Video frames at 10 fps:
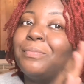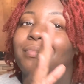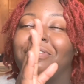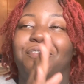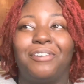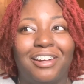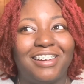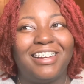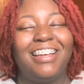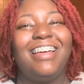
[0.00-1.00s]
Before,
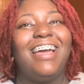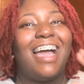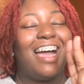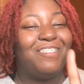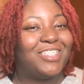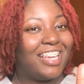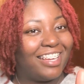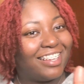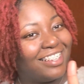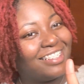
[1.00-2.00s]
I've
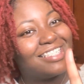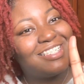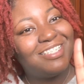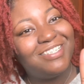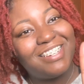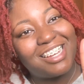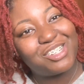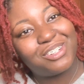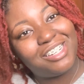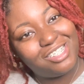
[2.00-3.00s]
taken 2
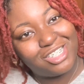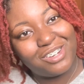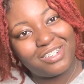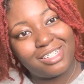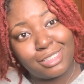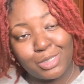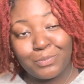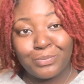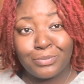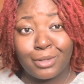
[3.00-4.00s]
natural hair journeys,
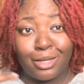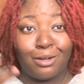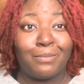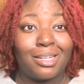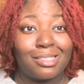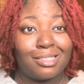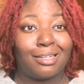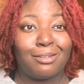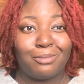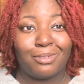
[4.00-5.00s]
and on my
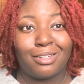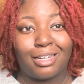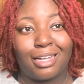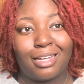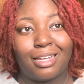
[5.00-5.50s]
second one,